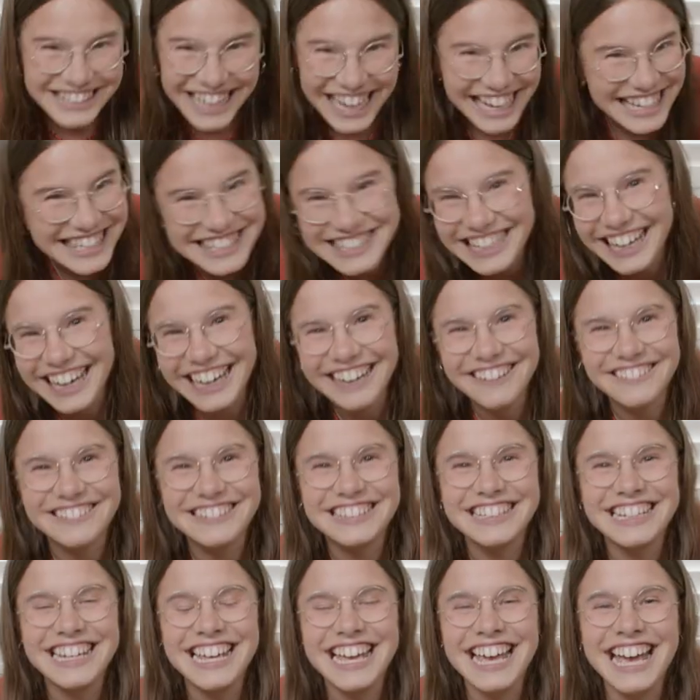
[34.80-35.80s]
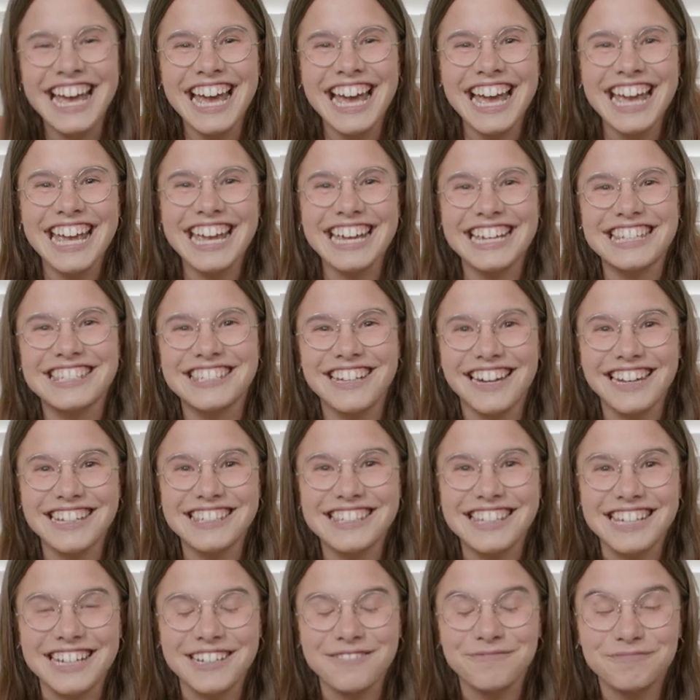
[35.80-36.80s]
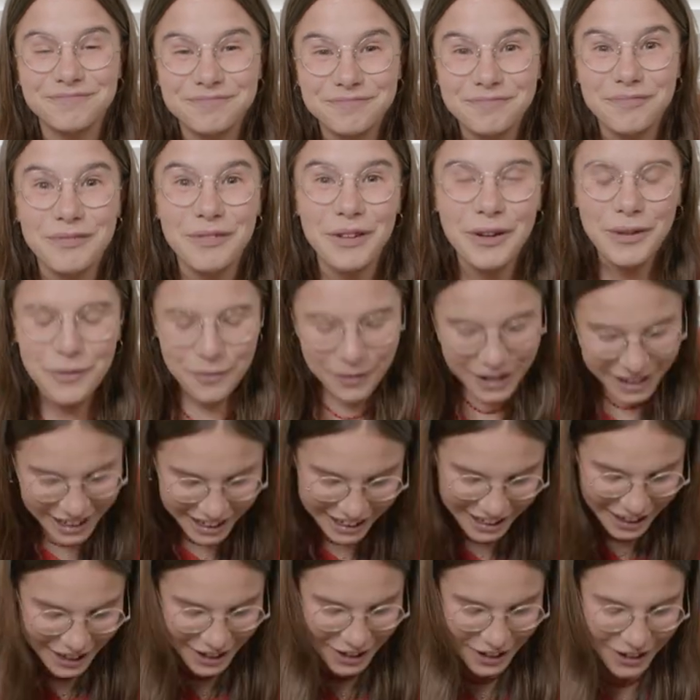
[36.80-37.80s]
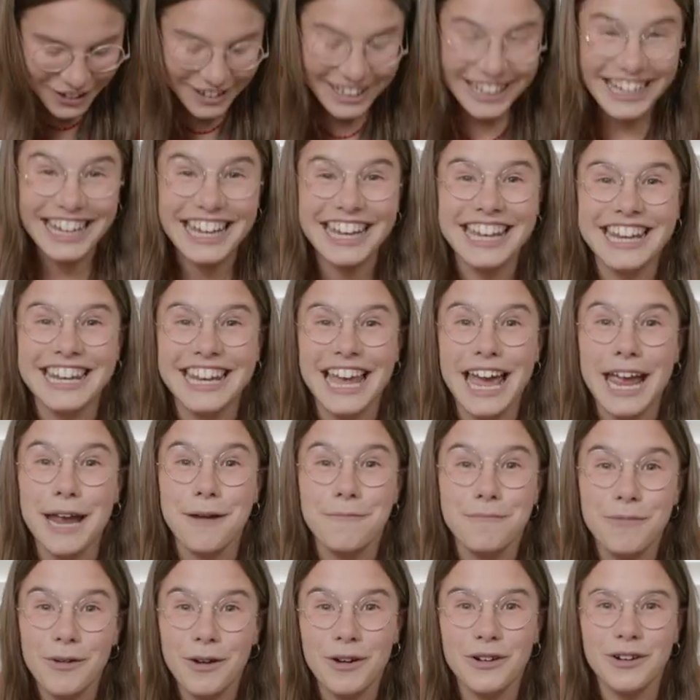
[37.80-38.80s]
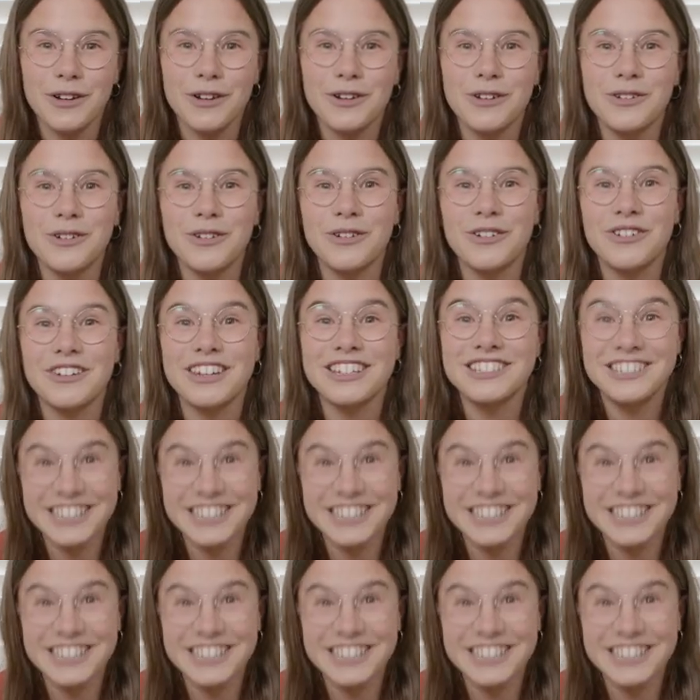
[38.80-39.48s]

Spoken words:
that sound exciting? We're going to look in a book called